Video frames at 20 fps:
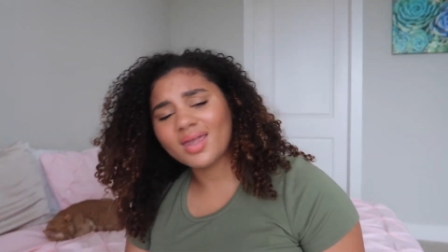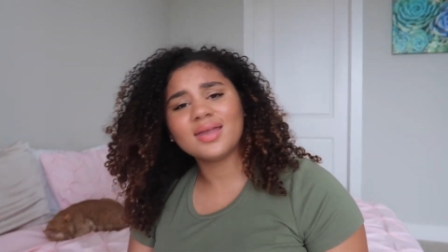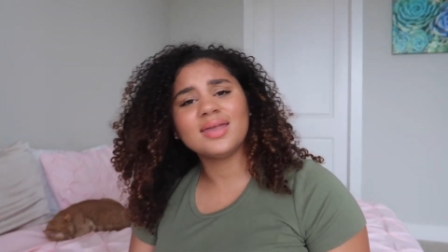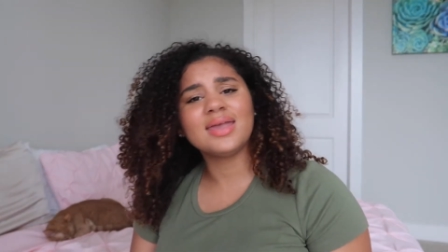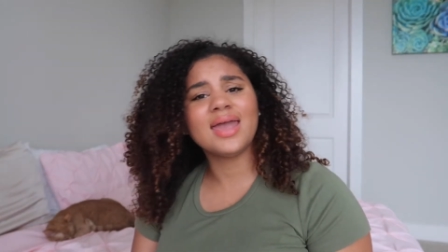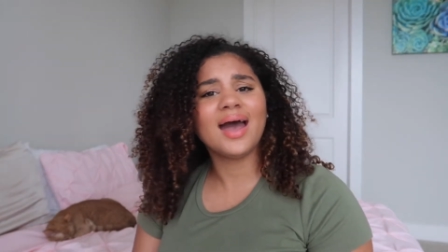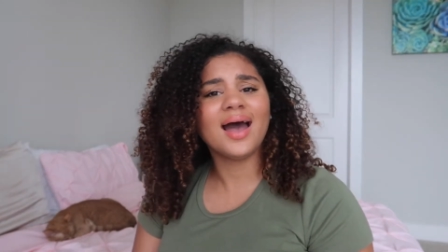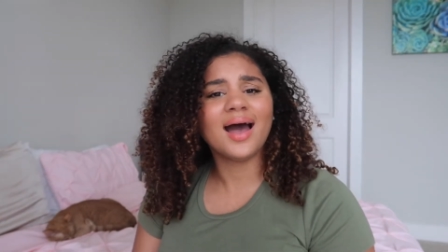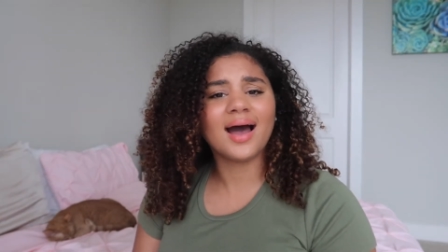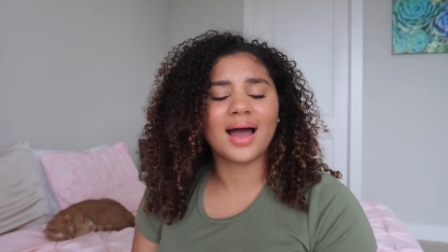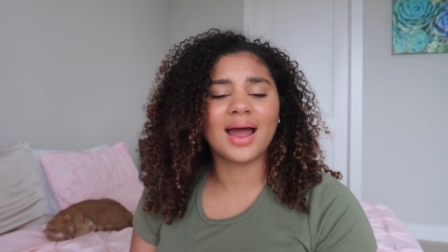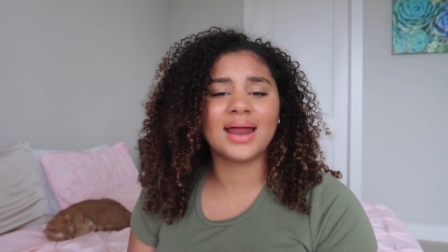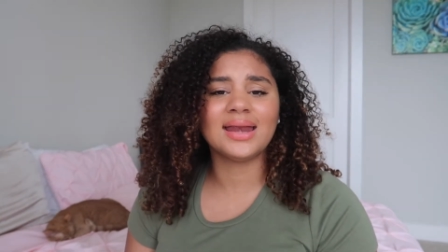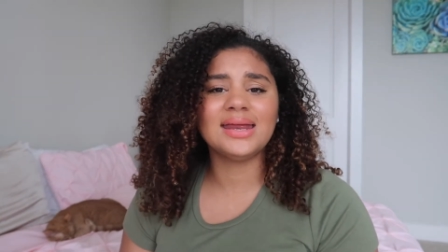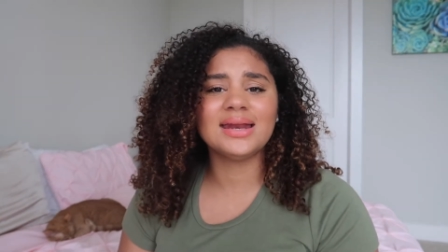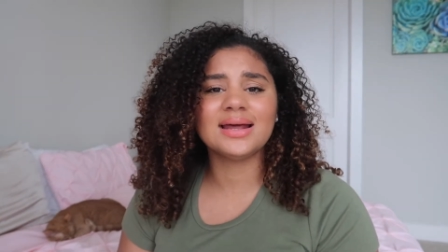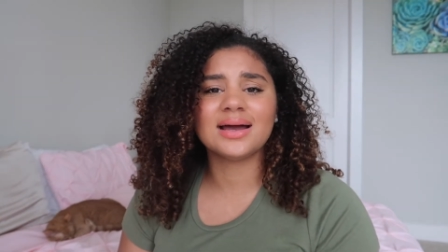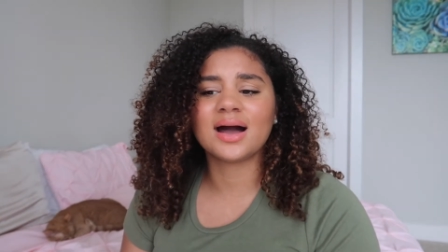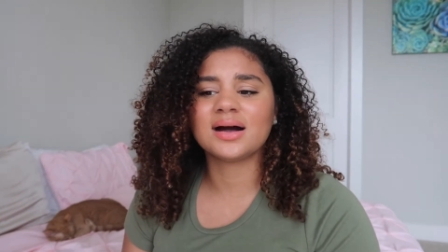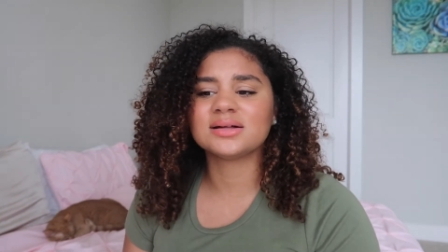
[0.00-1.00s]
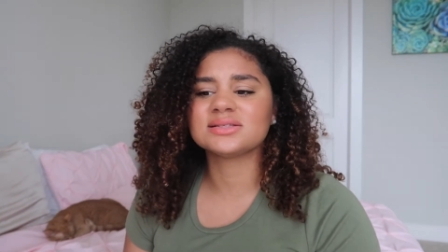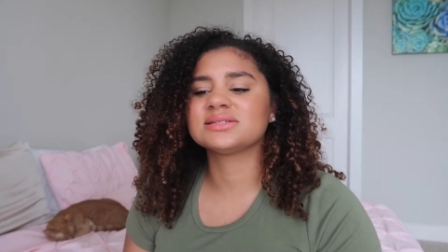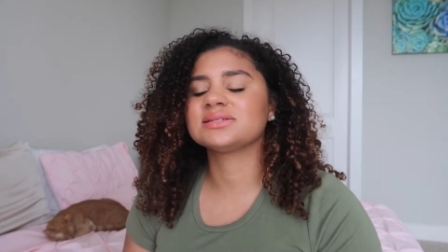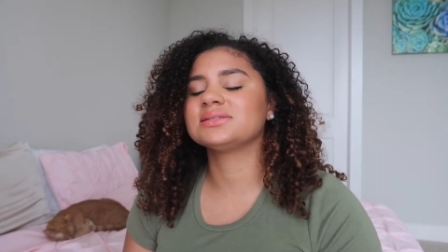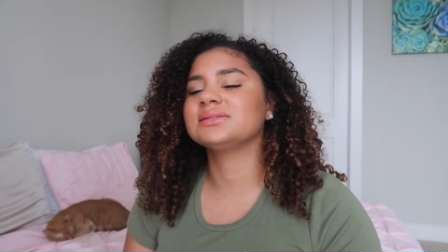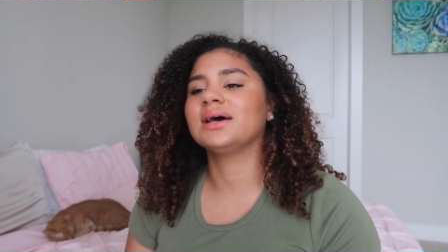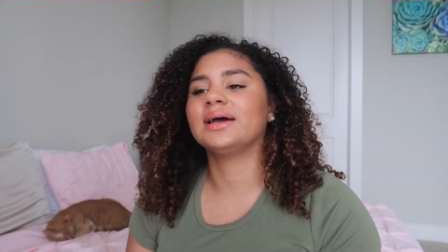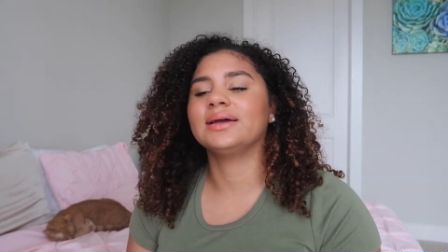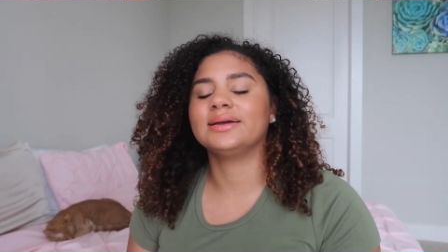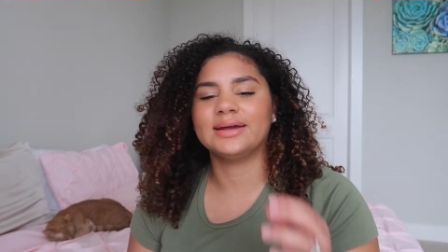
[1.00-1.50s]
yeah i need to
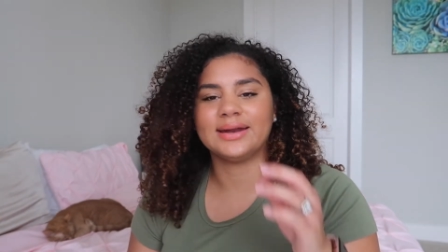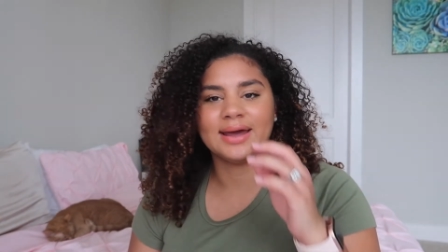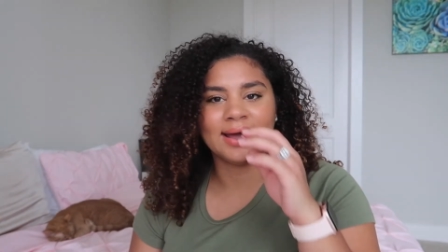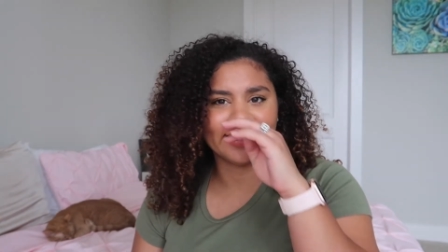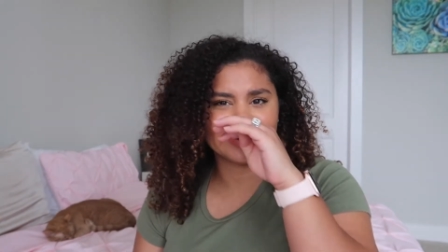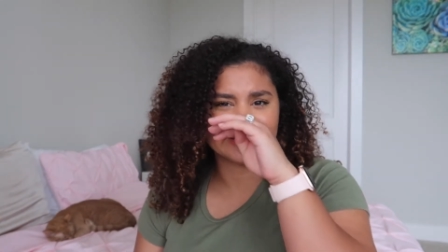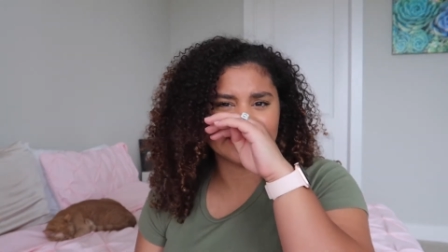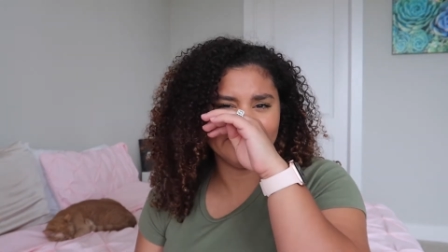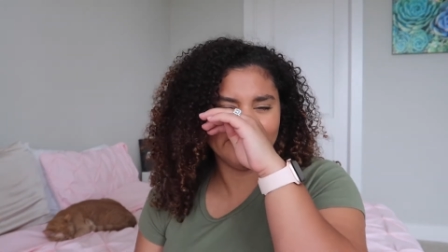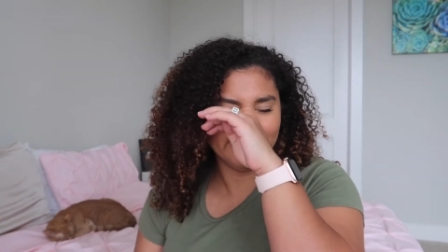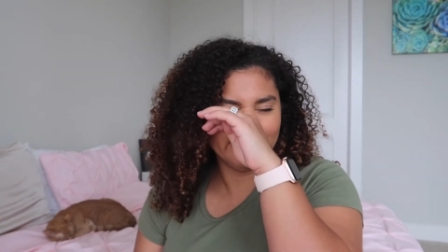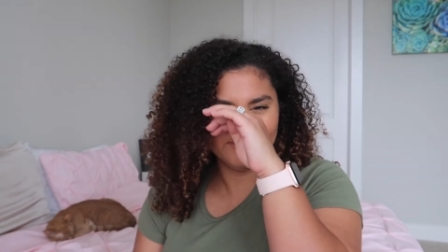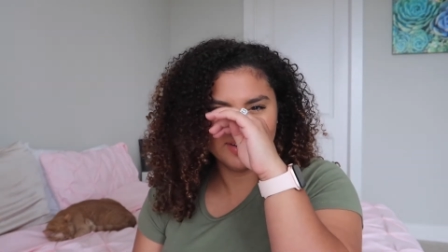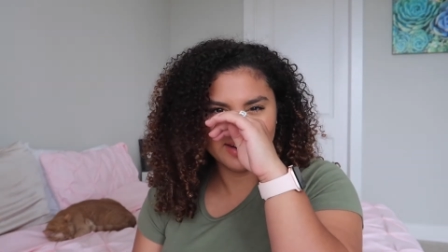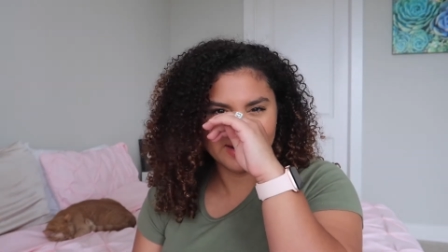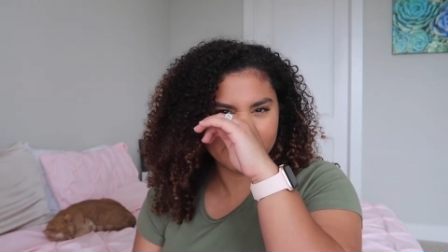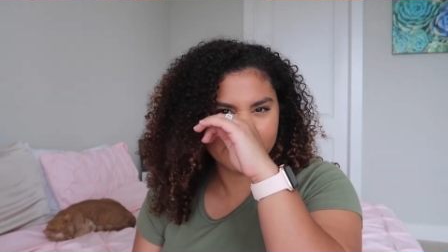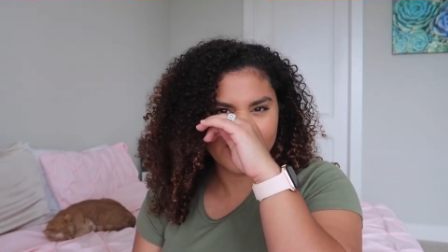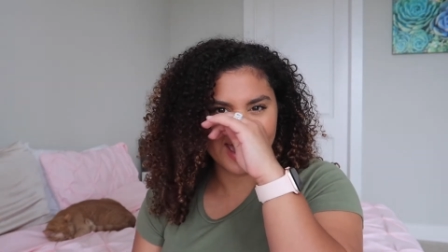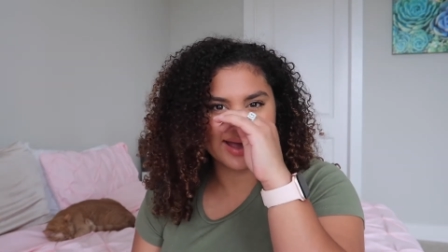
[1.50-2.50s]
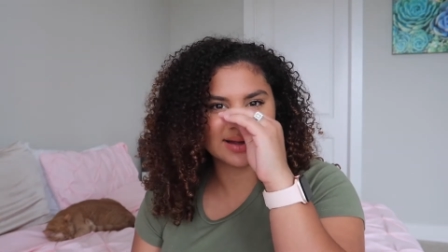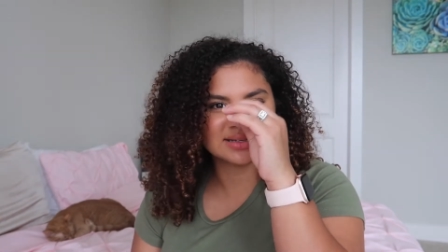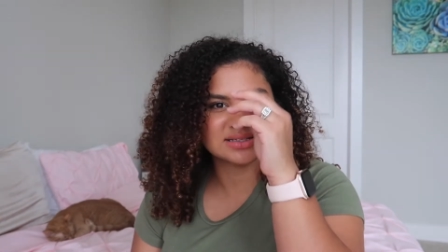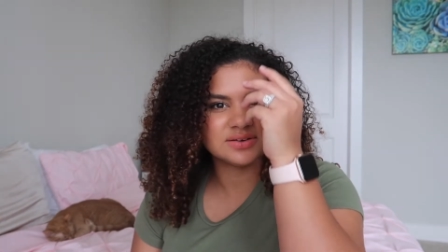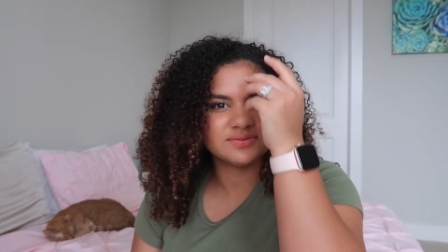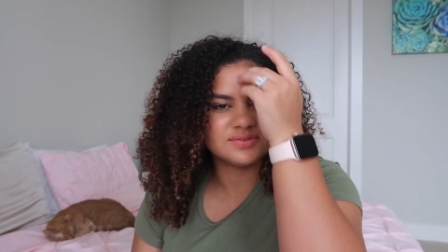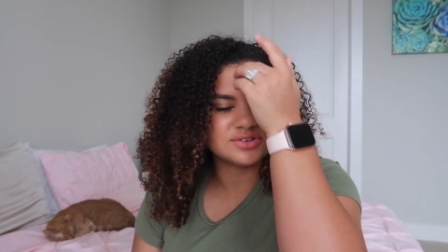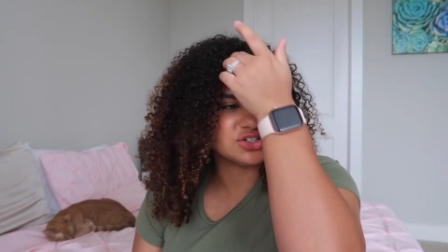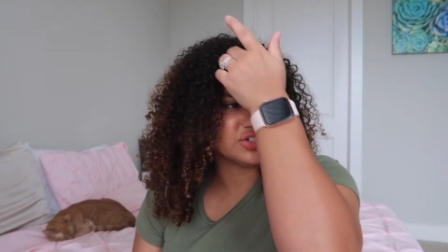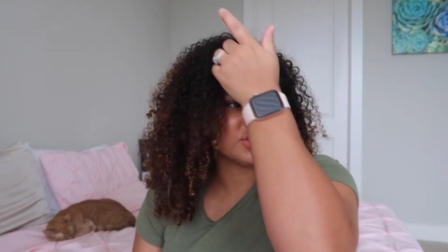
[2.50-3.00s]
constantly like get active even if
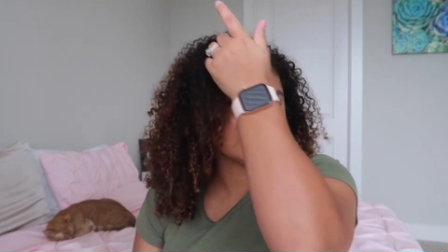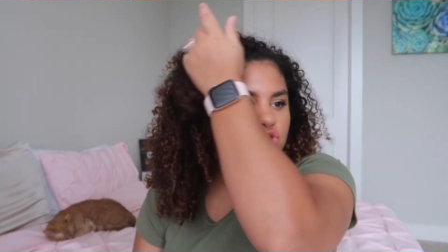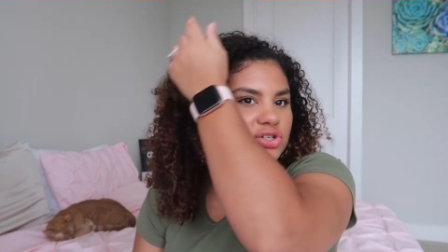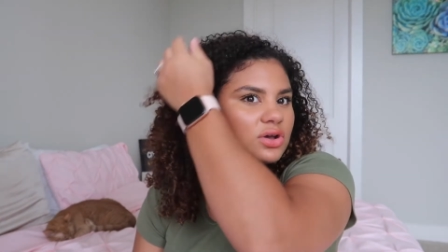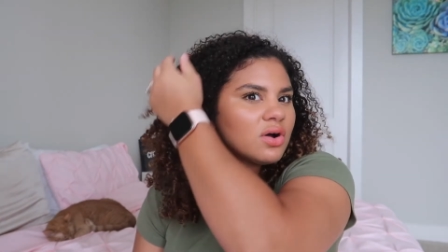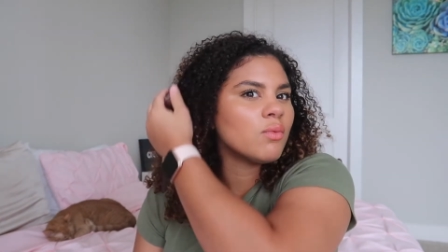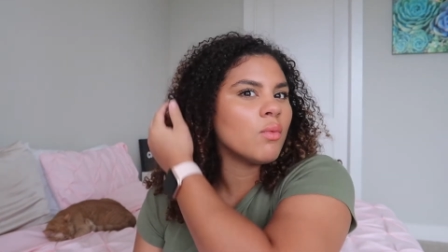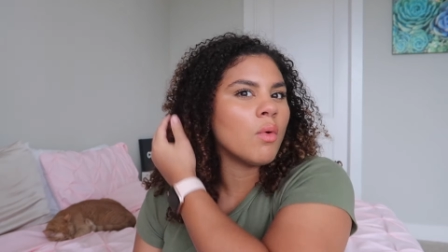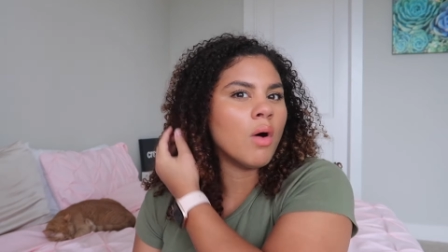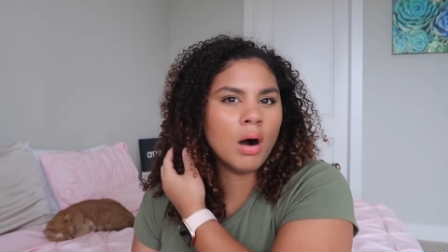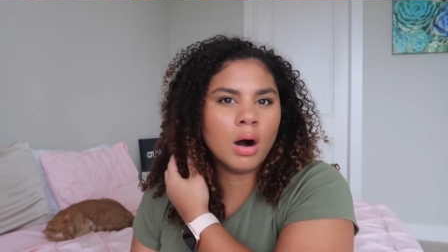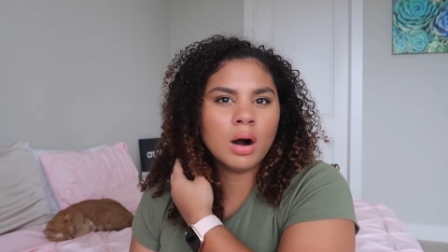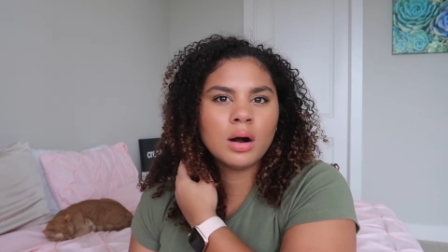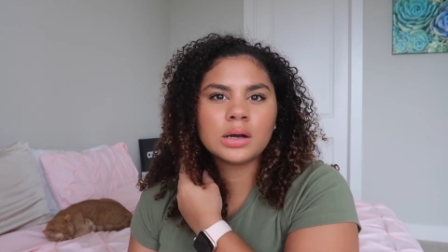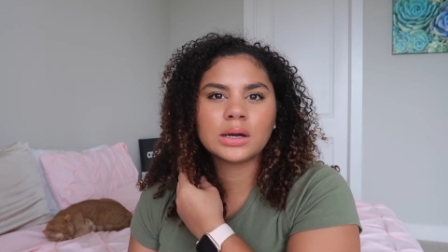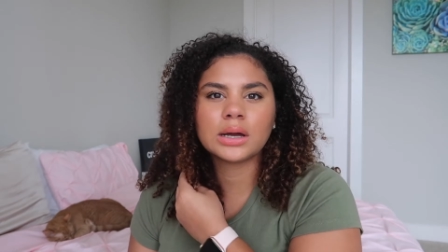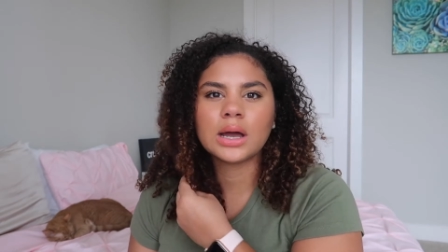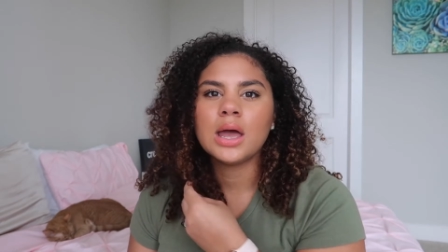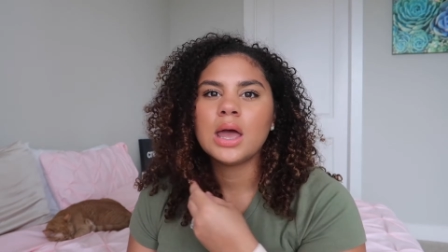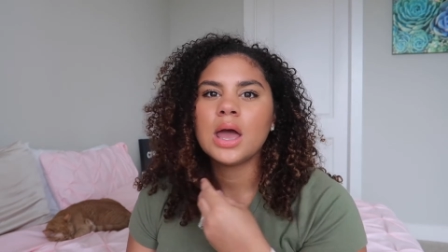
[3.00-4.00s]
active is just a walk